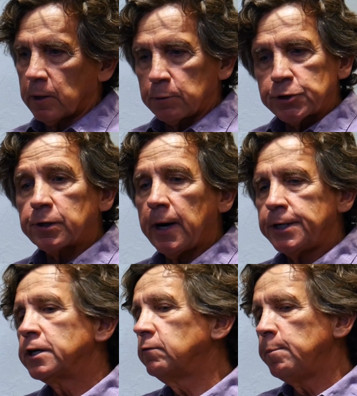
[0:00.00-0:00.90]
what I was
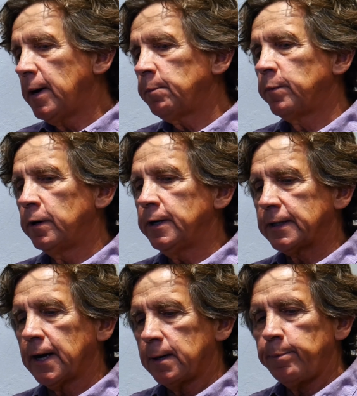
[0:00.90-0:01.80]
trying to remember
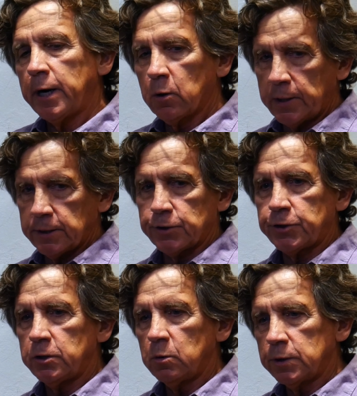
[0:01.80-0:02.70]
and kind of bear witness
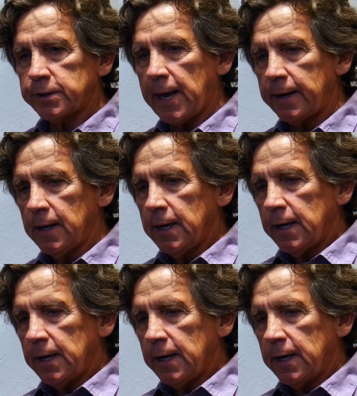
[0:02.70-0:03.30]
to, was that